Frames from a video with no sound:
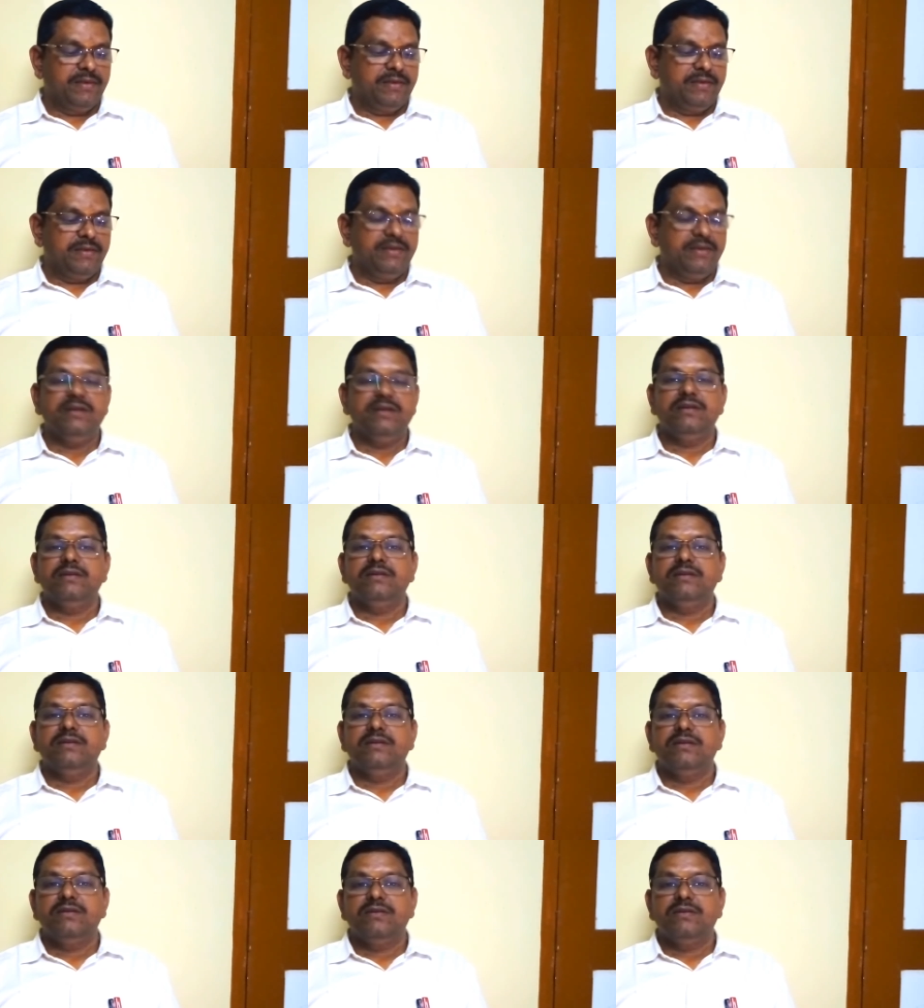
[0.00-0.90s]
Here,
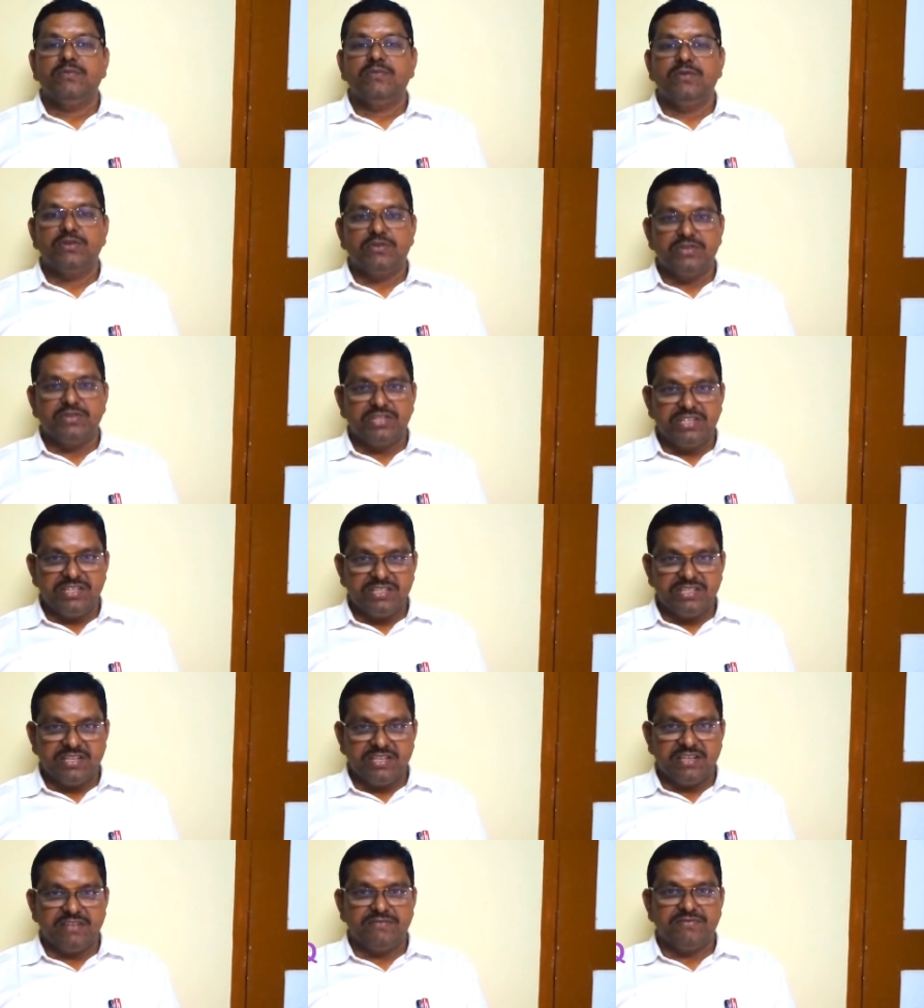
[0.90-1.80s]
one question is
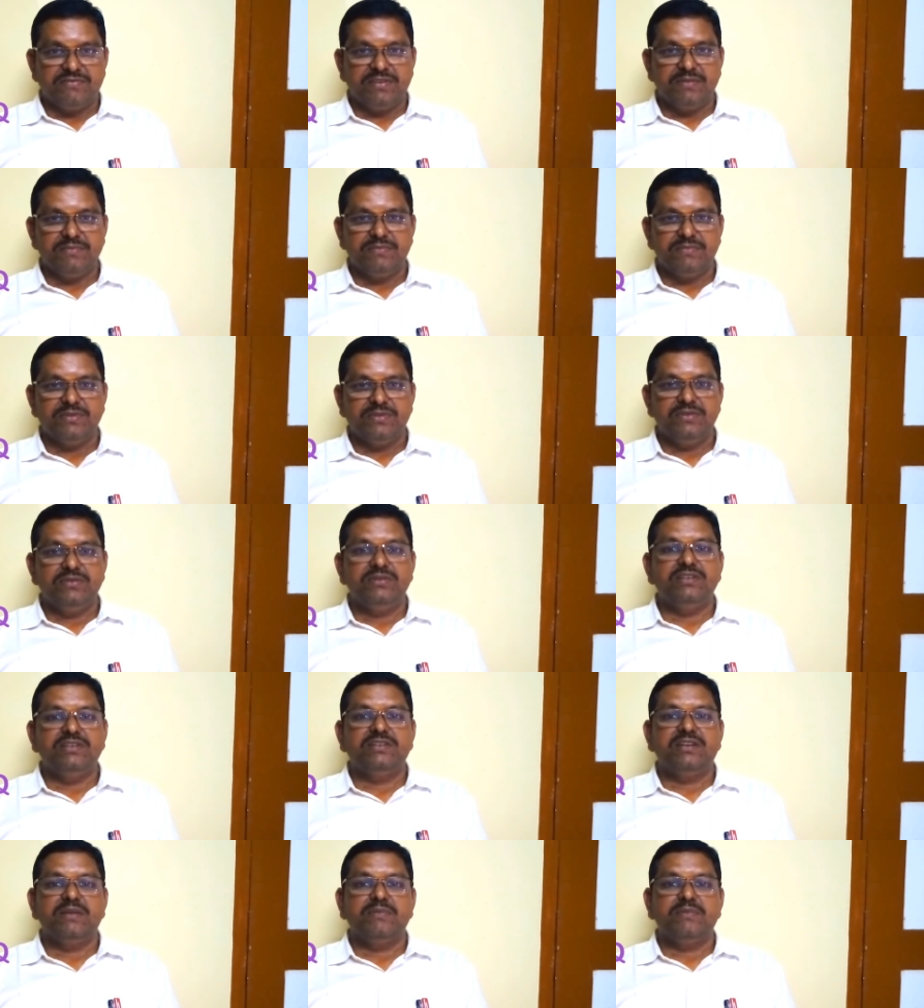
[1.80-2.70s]
taken from
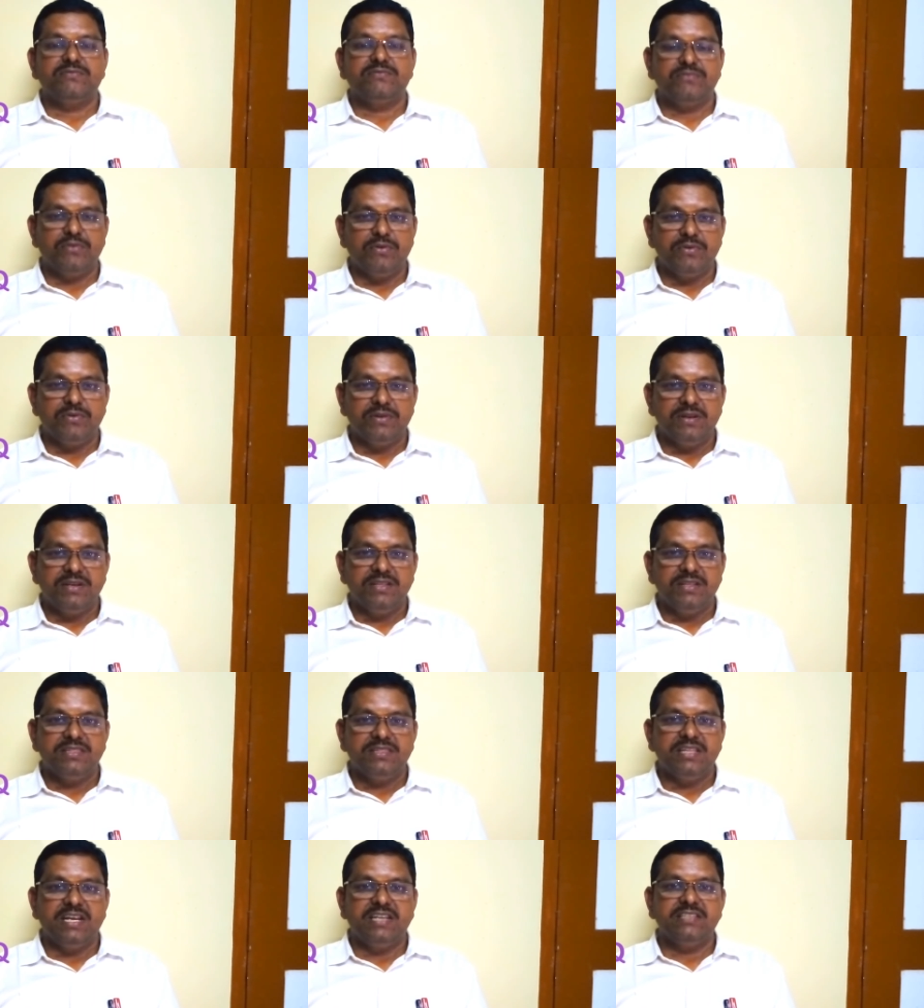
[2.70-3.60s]
unit number 4,
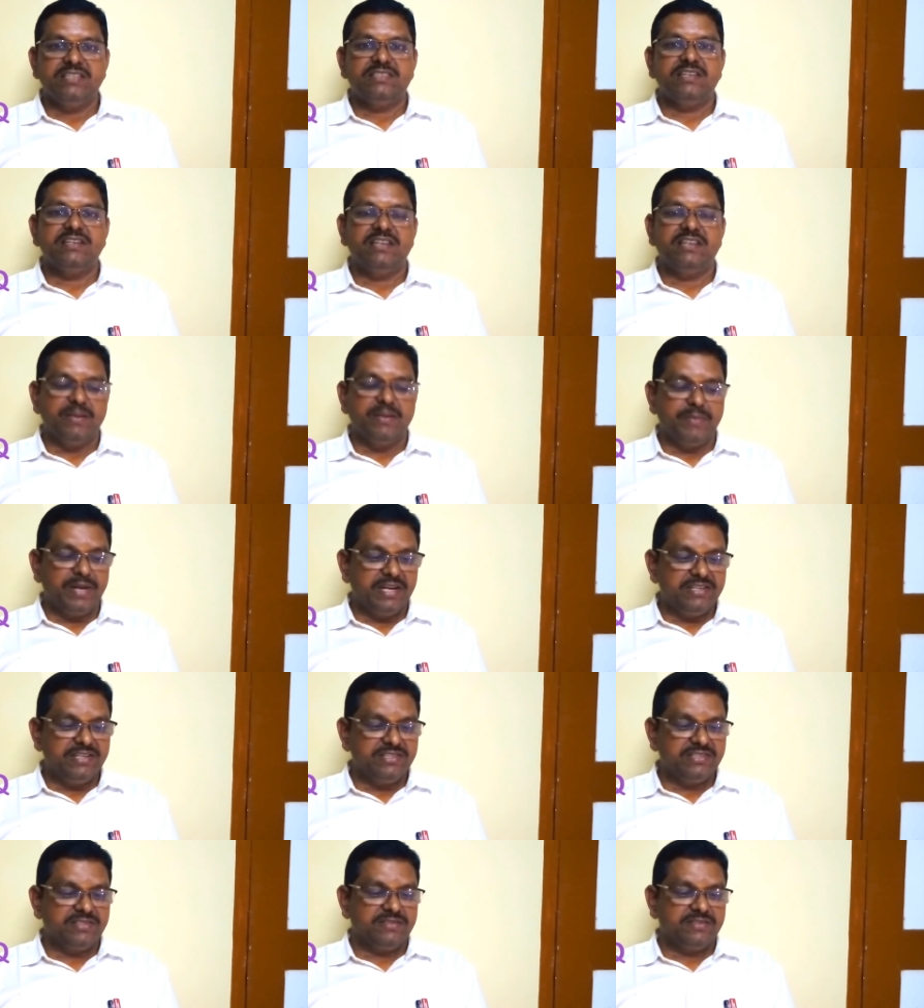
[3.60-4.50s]
that is
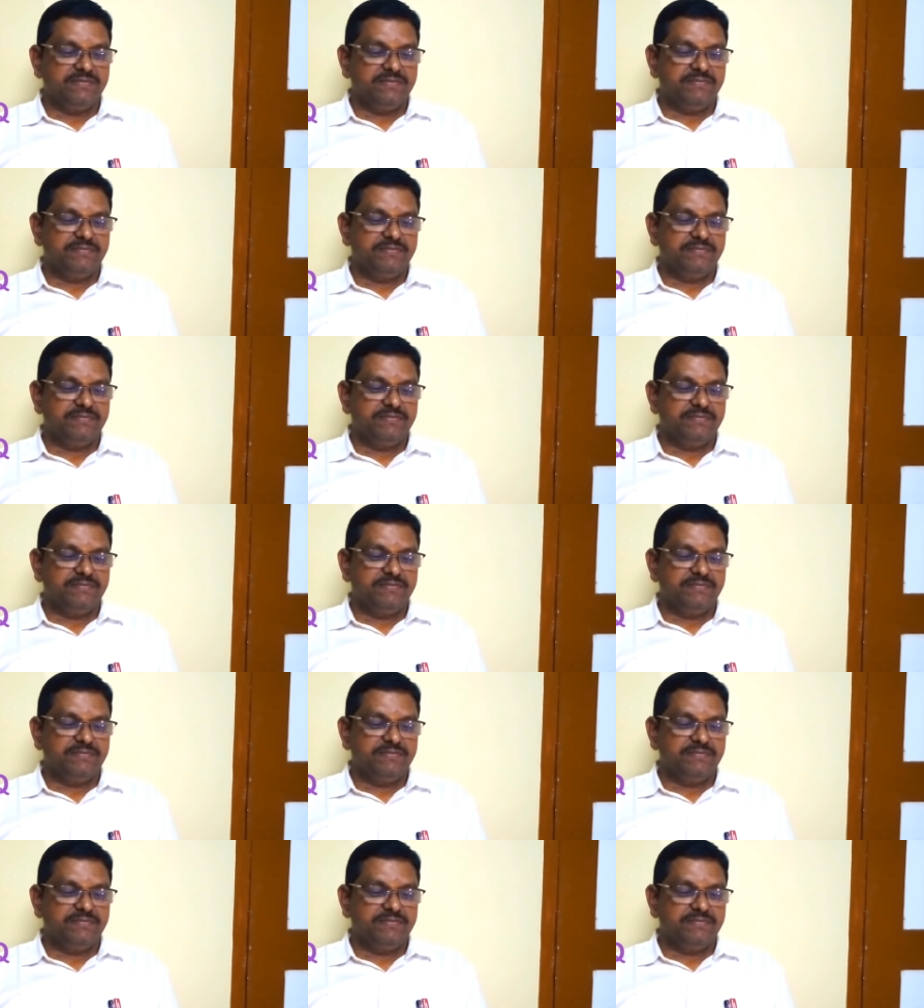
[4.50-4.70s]
determinants.